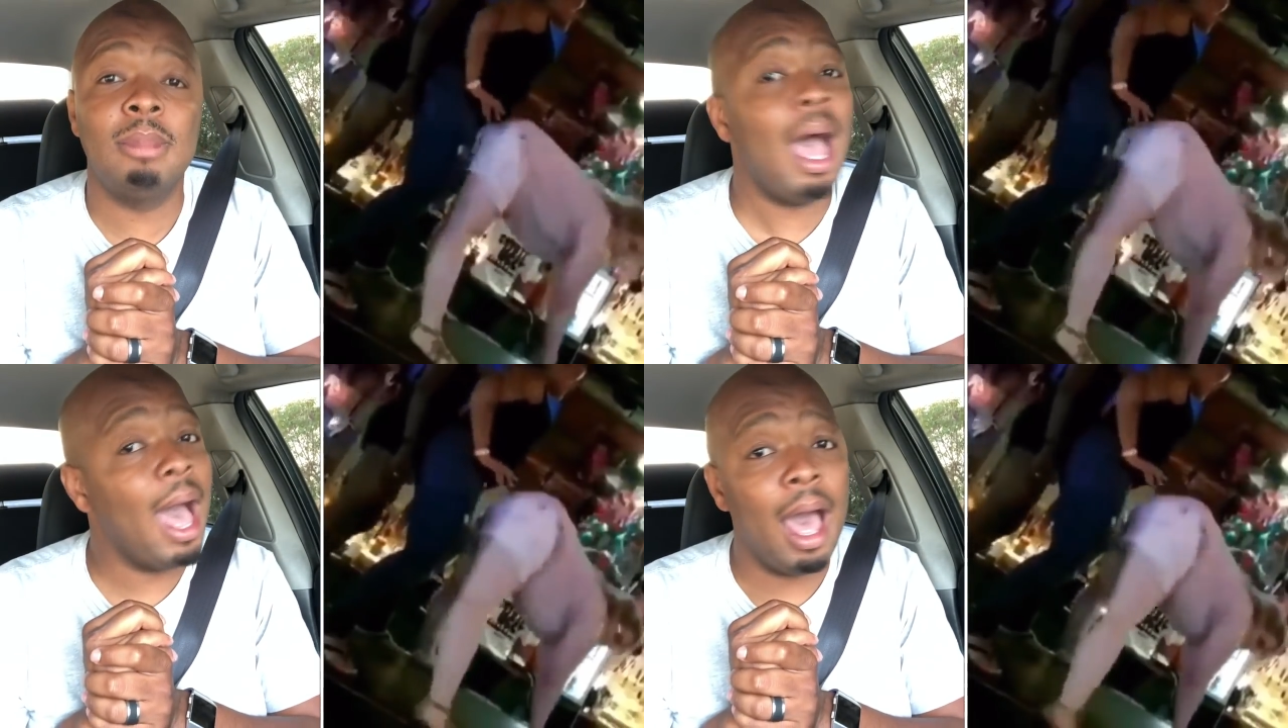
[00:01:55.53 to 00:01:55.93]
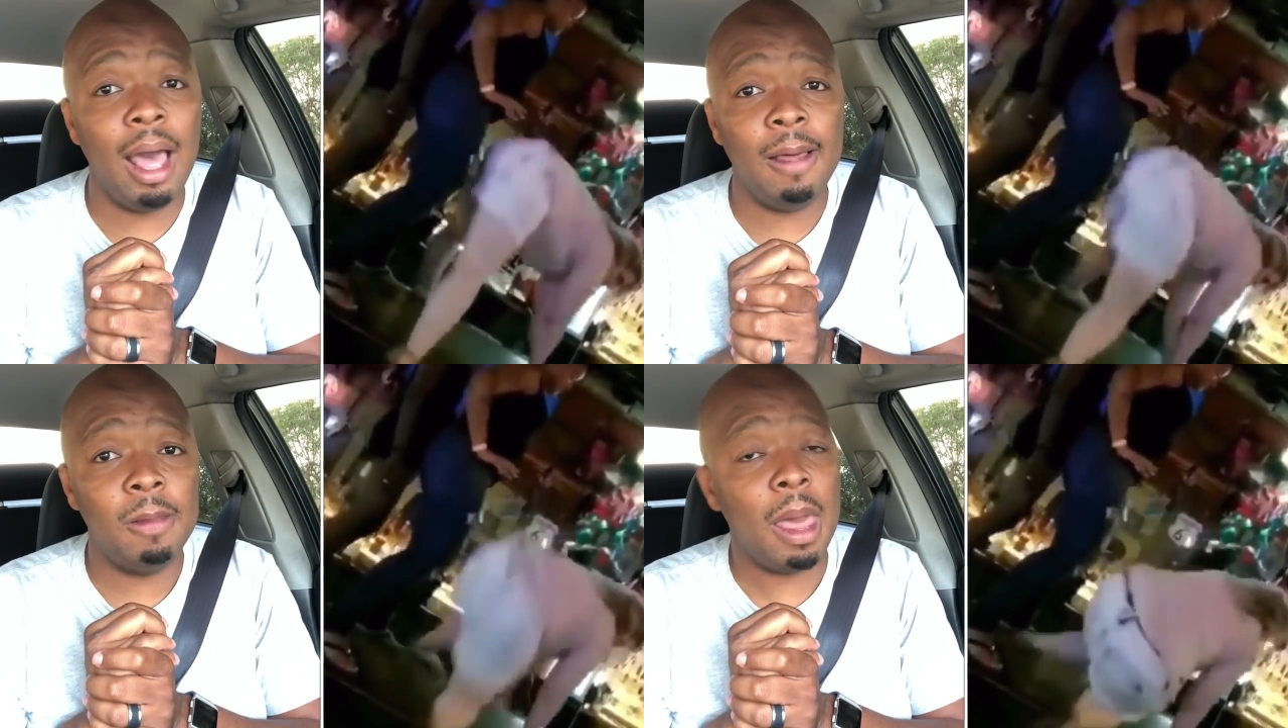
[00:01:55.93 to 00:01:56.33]

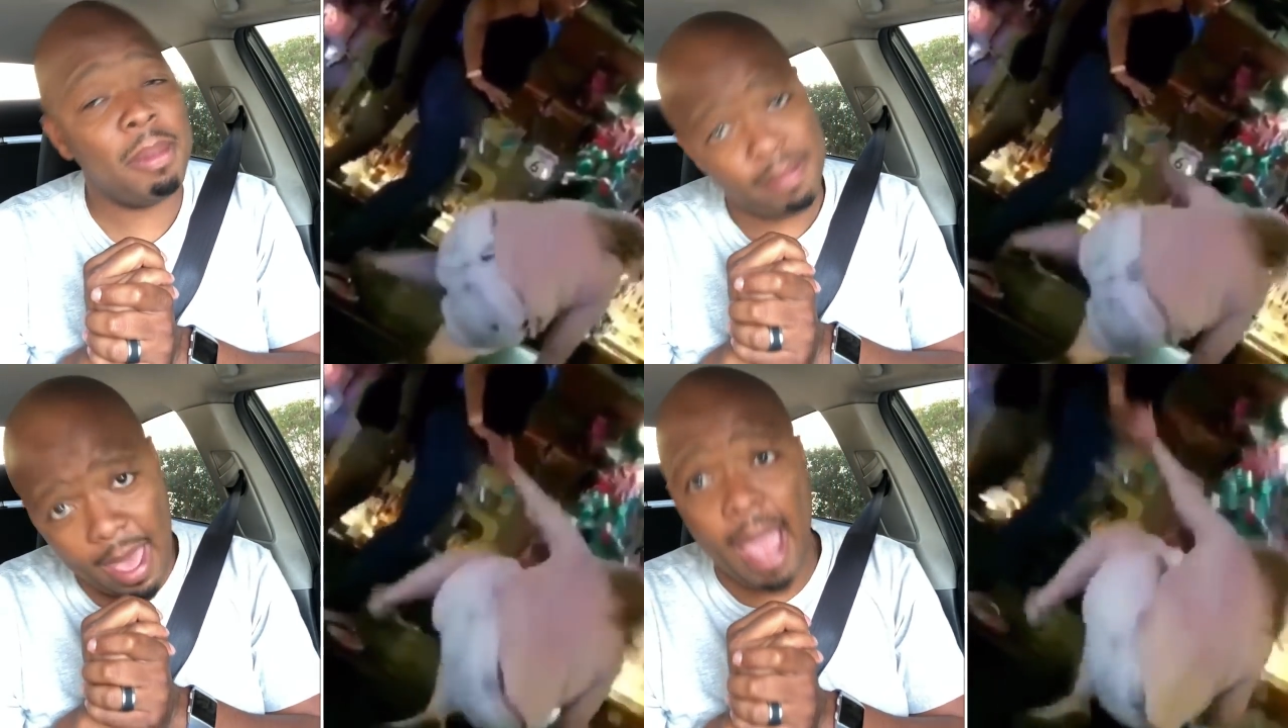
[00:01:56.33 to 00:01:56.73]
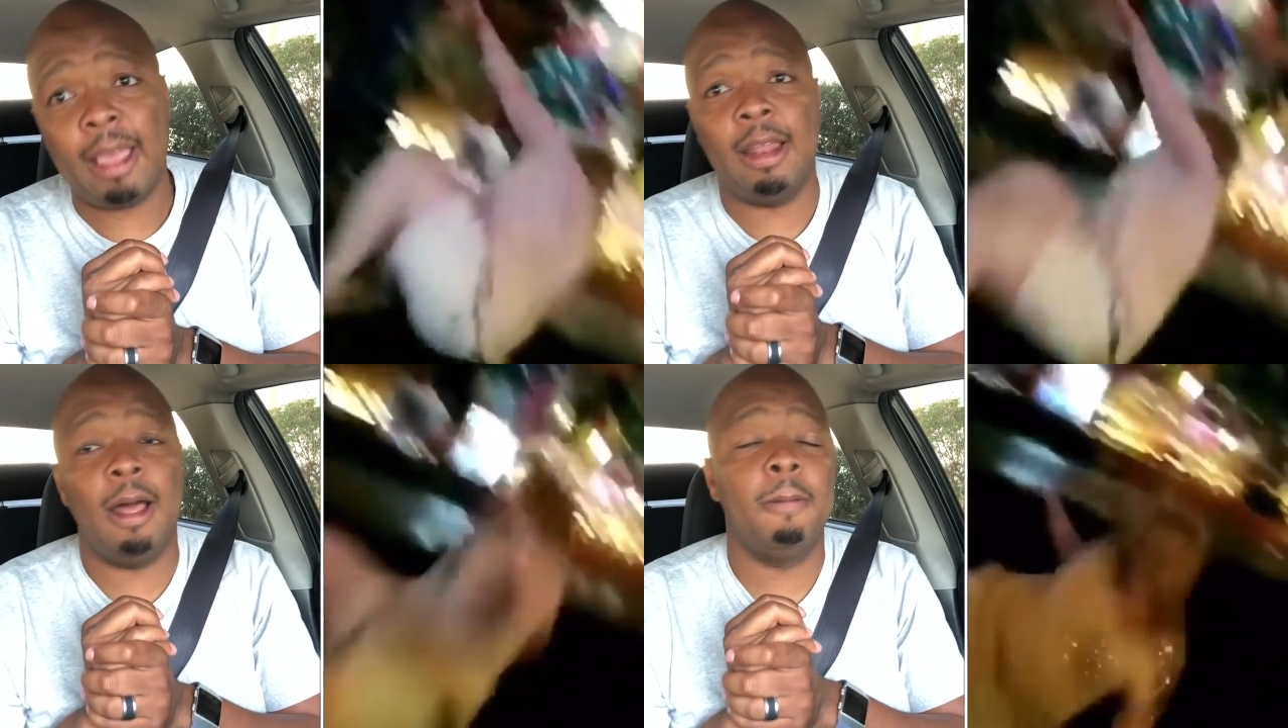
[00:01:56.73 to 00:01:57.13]
Huh? Let me bag
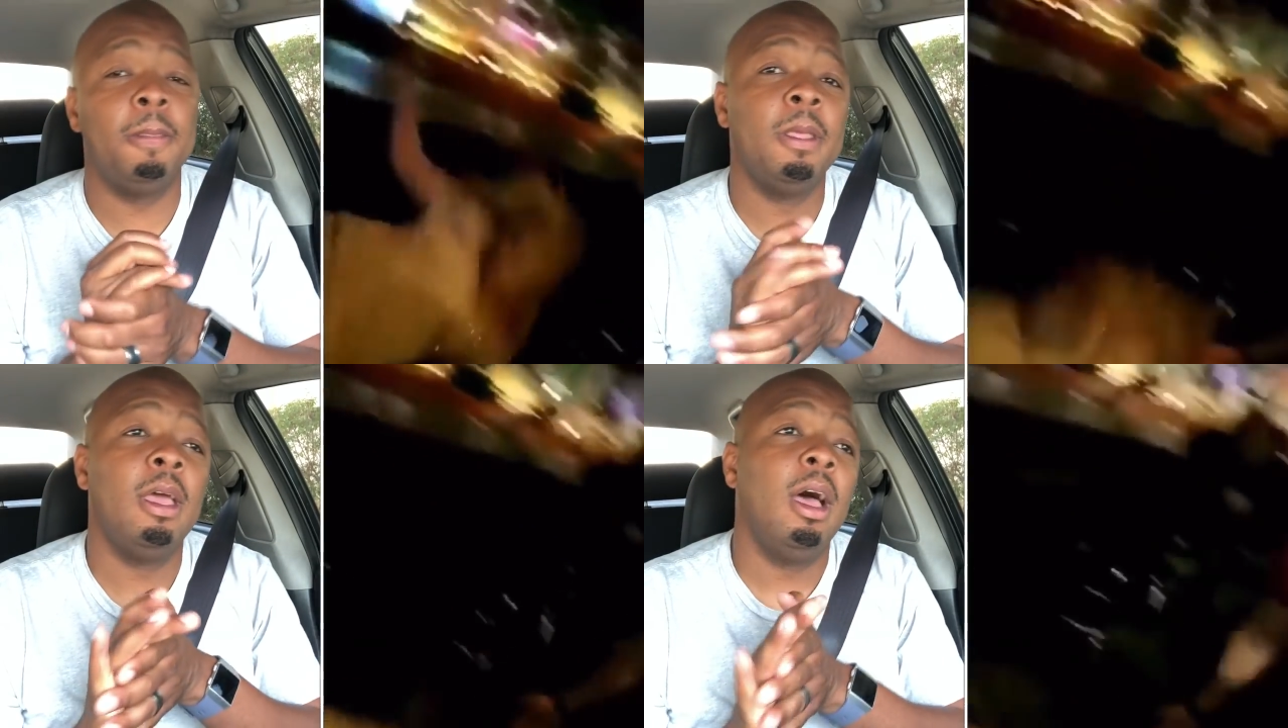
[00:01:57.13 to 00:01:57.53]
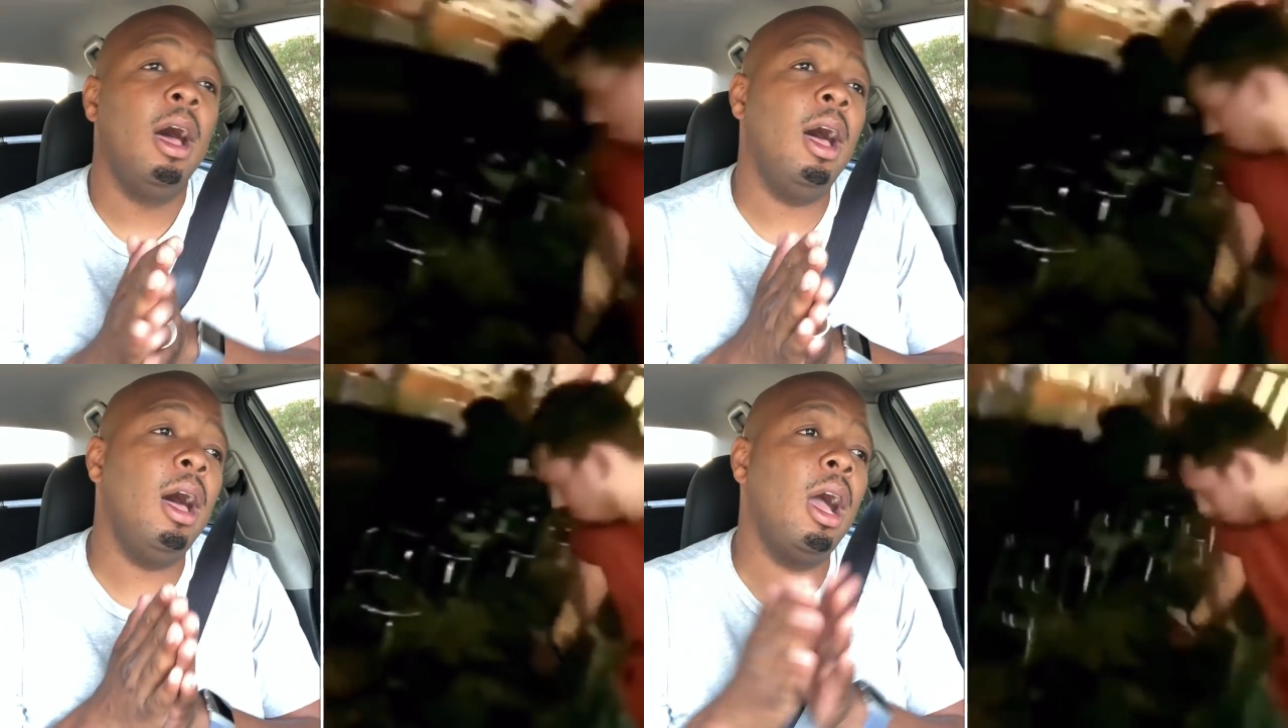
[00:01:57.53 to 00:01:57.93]
it up.
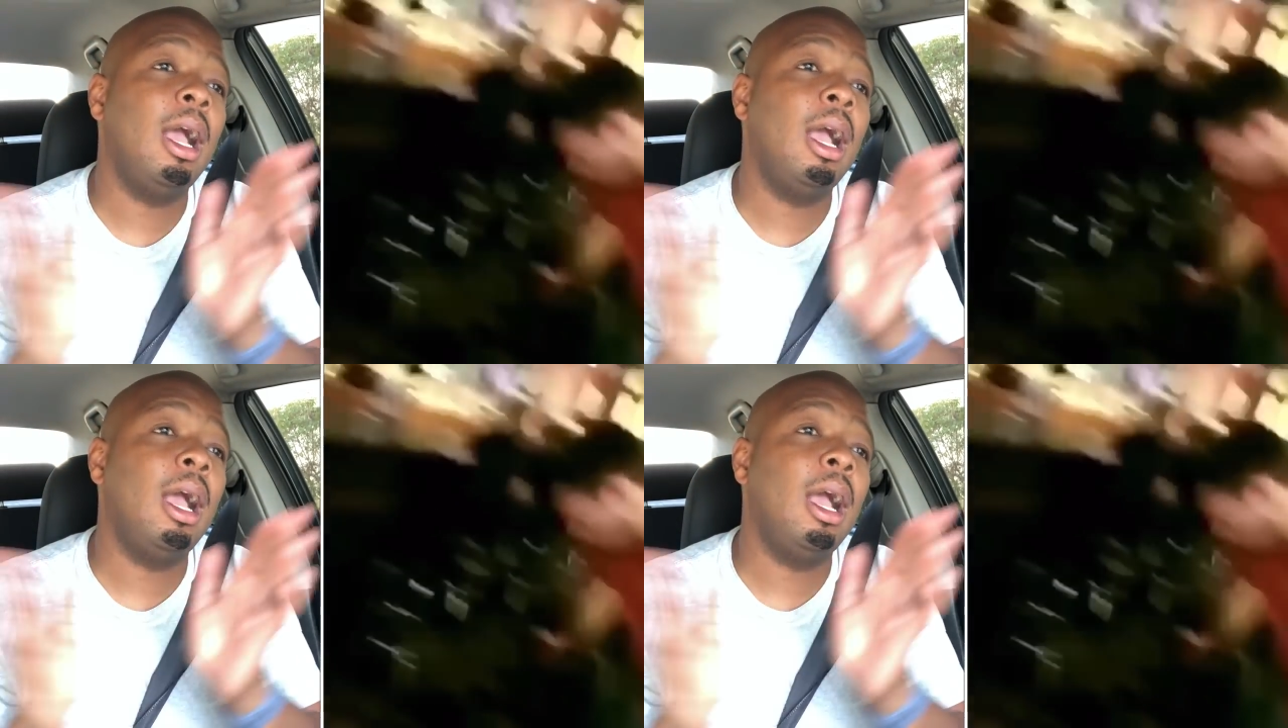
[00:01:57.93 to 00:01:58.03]
Uh,